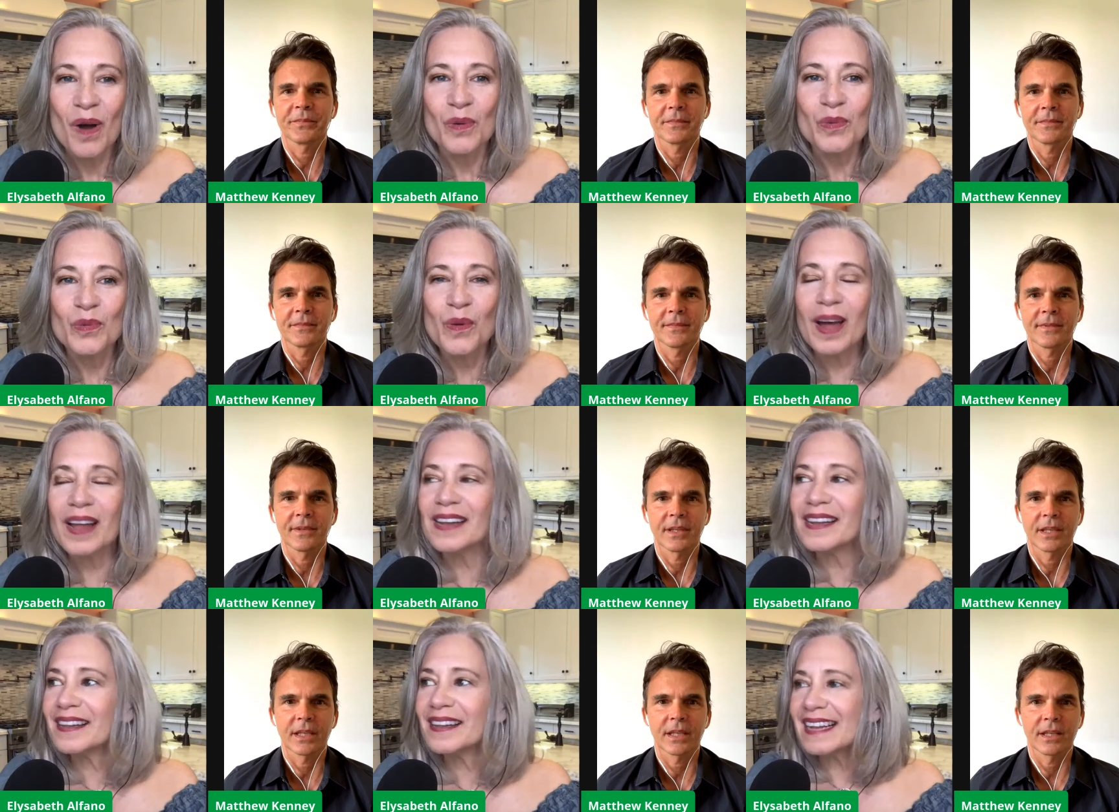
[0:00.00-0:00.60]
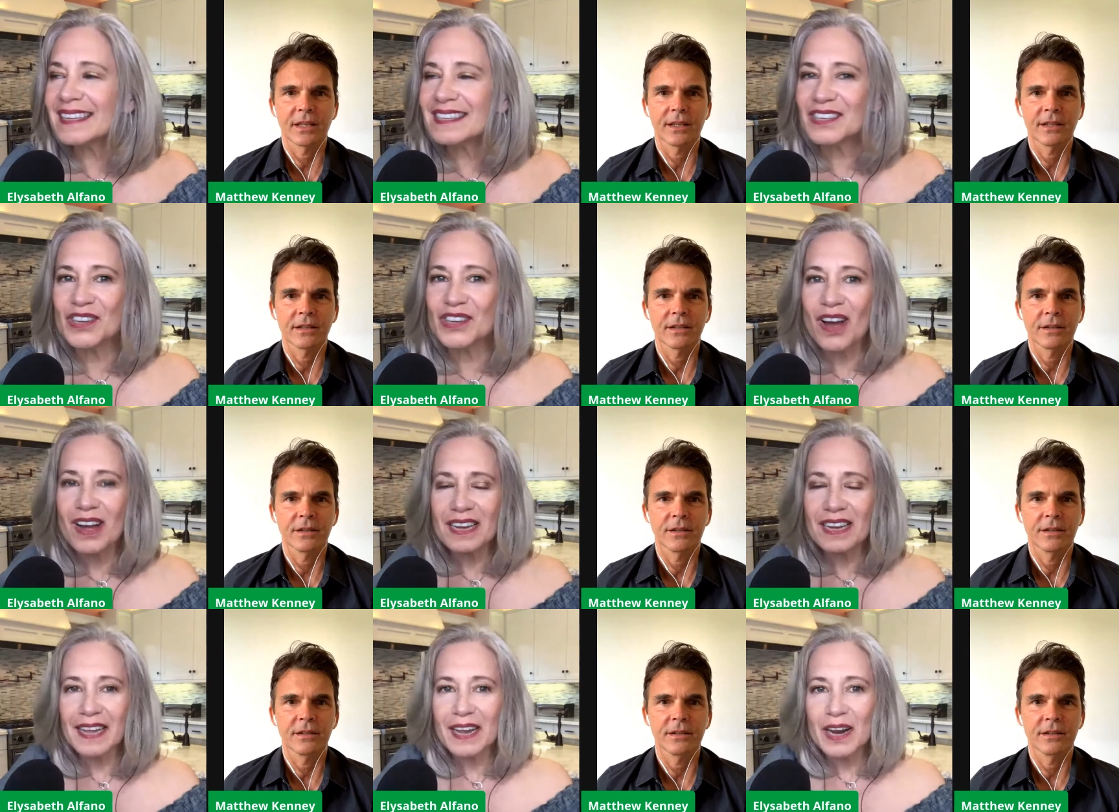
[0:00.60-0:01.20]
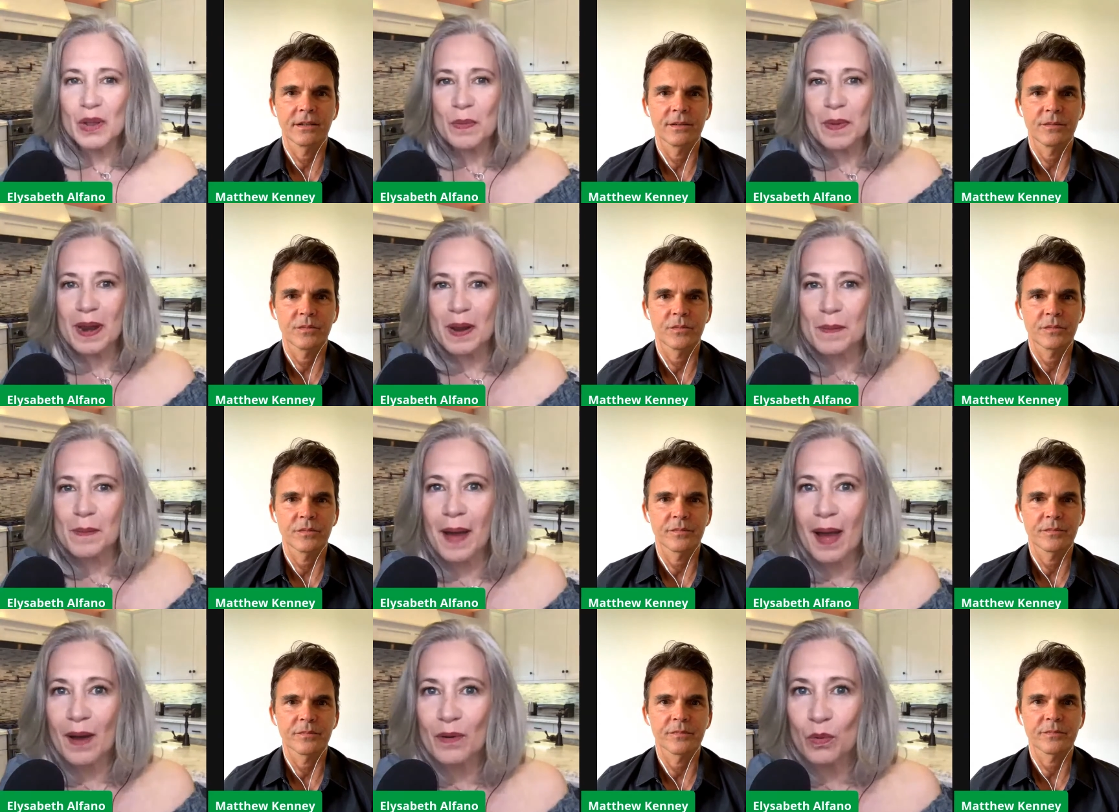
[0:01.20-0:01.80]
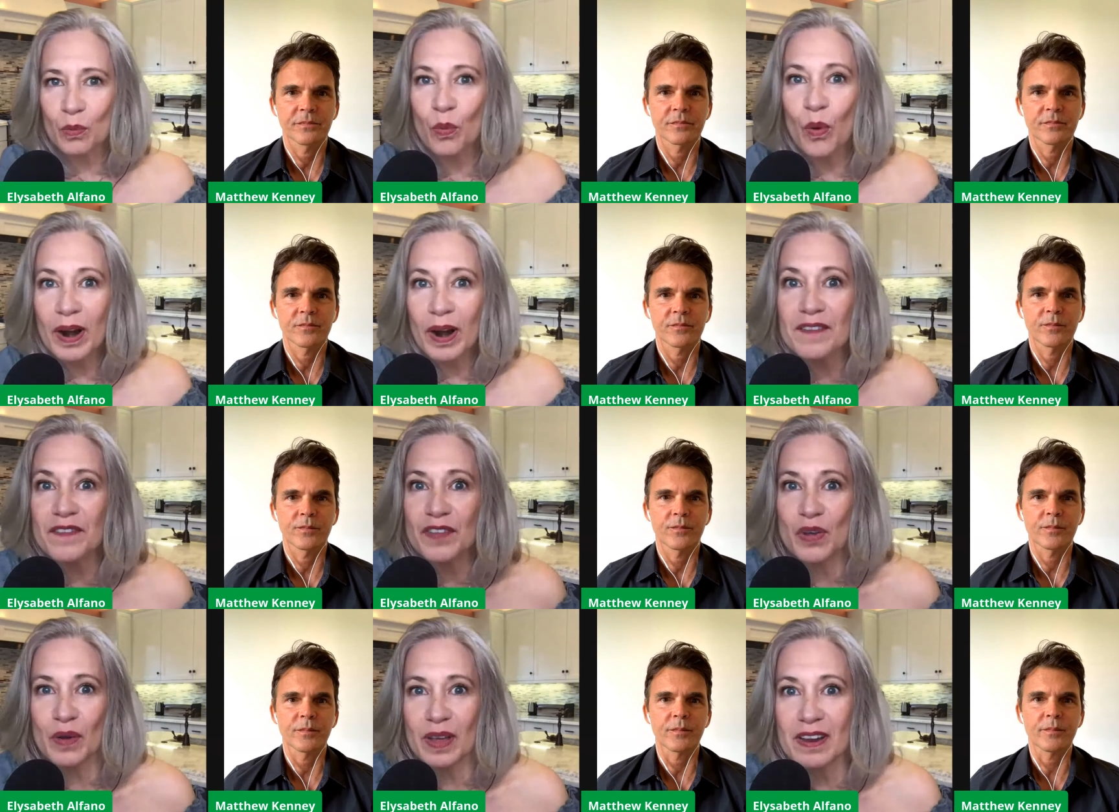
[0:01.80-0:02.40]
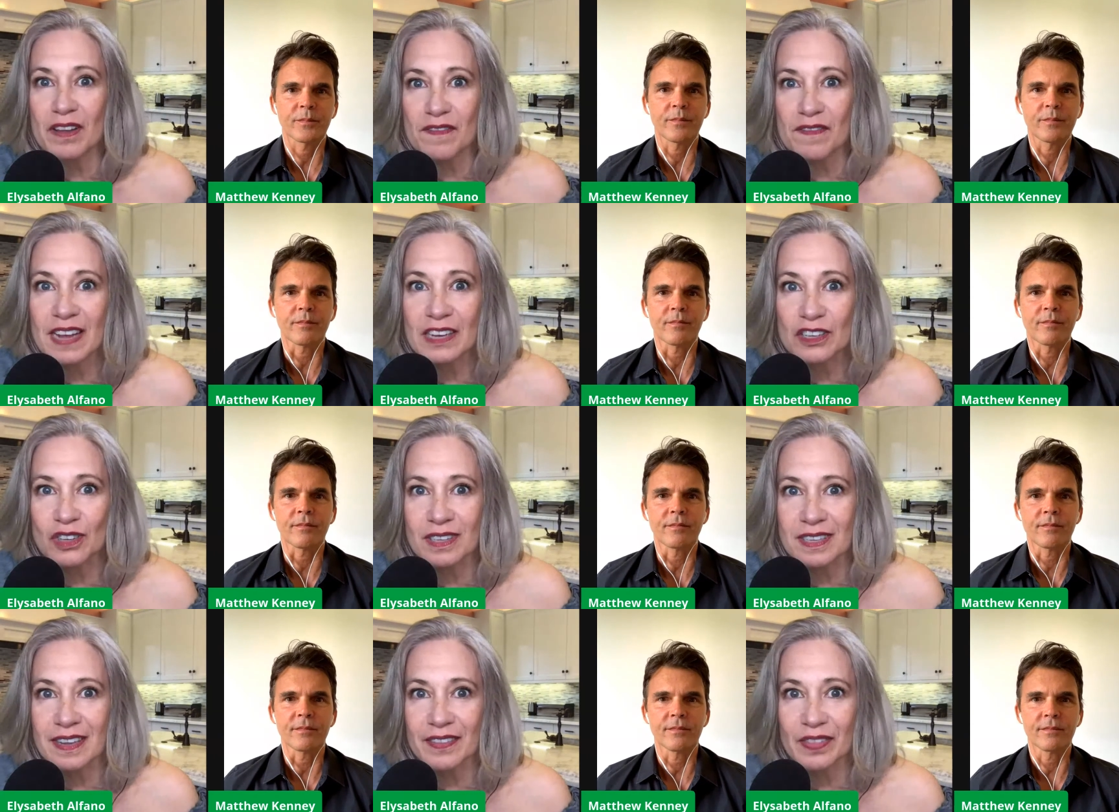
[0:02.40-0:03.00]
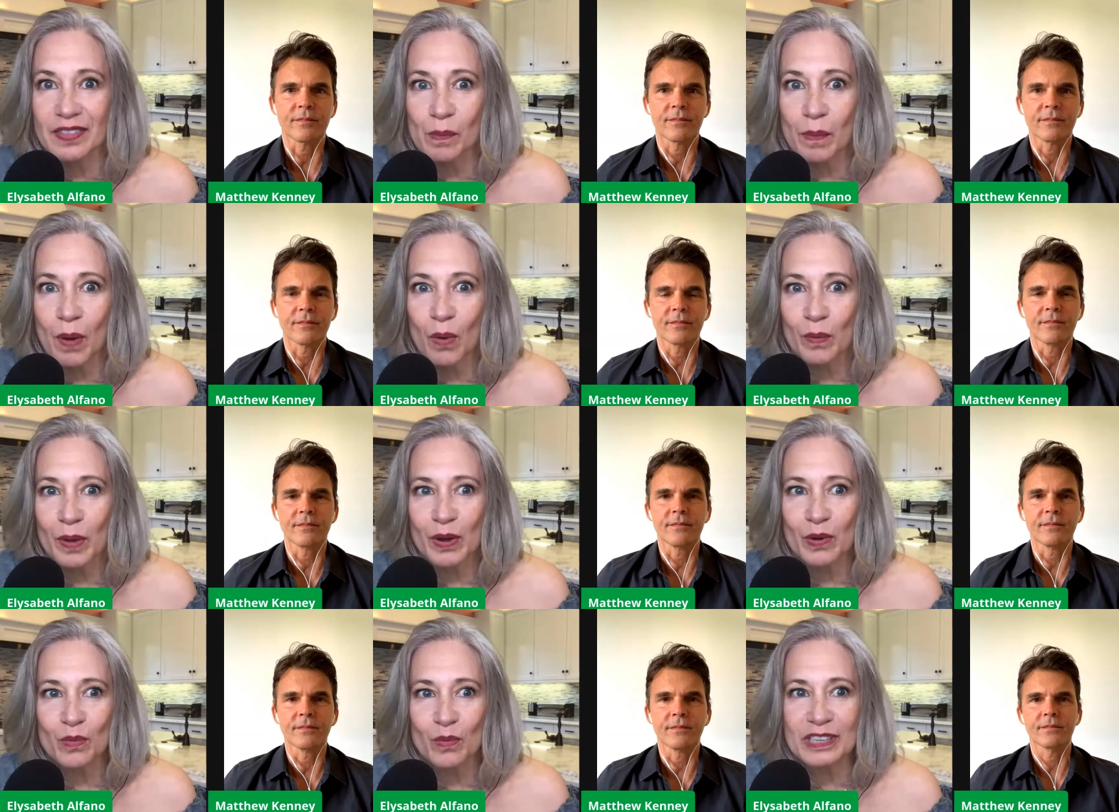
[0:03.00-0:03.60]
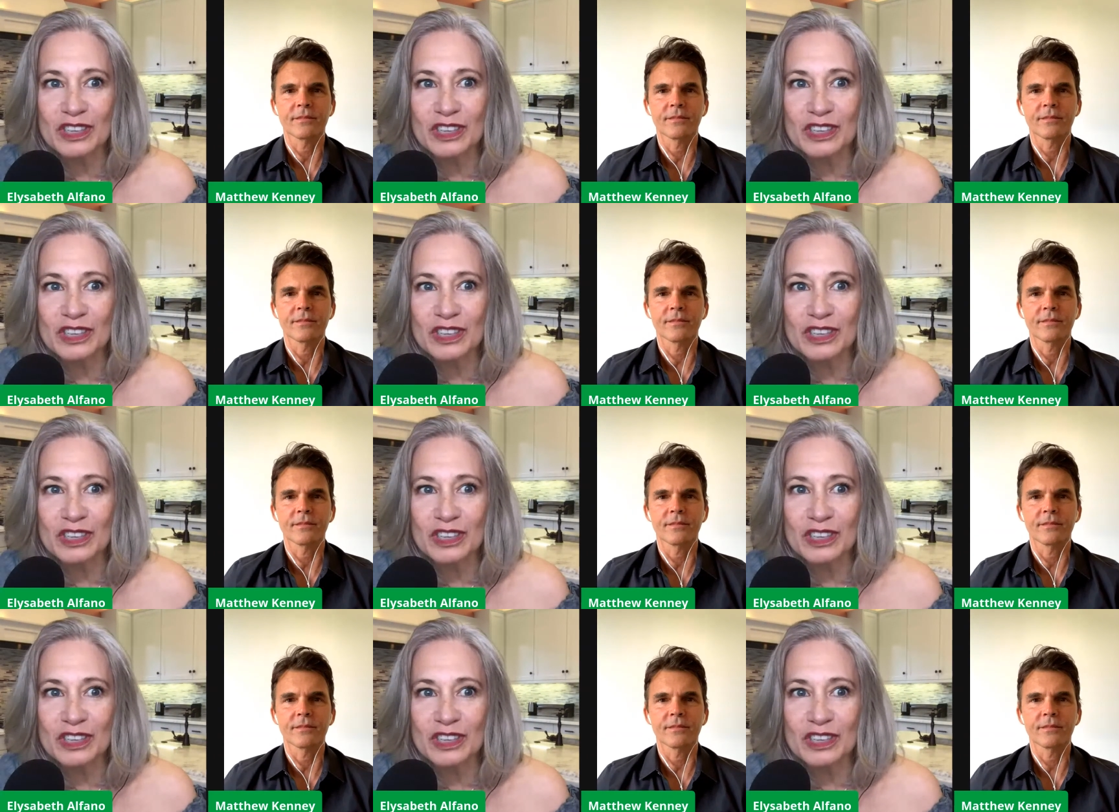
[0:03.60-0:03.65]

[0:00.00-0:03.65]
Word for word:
Speaker 1: Well, let's talk a little bit about one of your innovations at the moment,